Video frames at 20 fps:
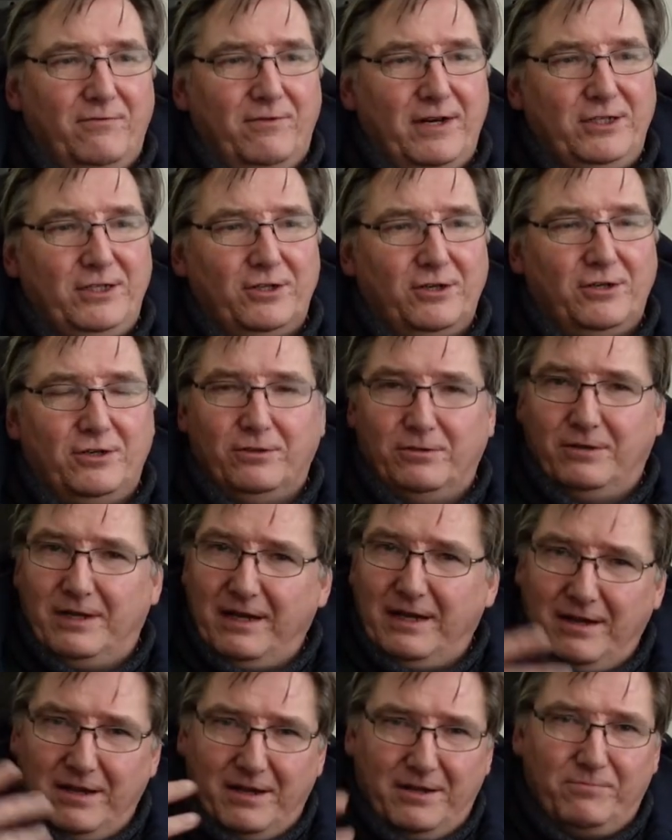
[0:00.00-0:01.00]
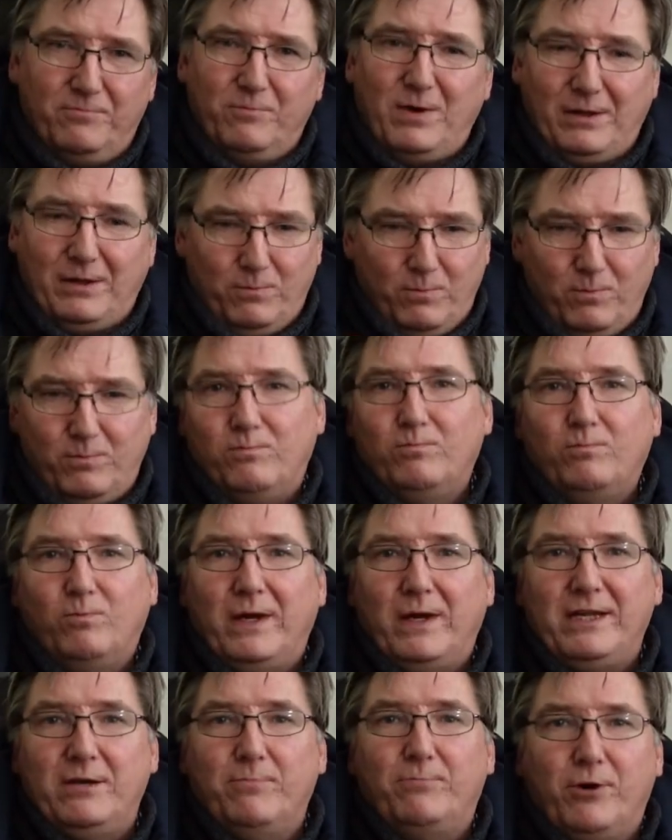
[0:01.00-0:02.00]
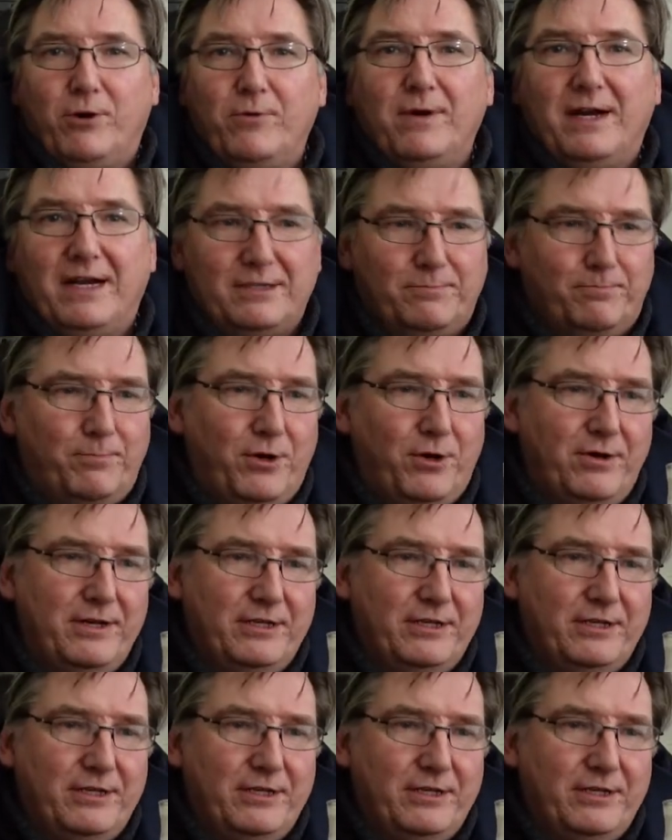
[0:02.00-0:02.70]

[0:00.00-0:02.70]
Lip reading: original. Well, when you brew it as per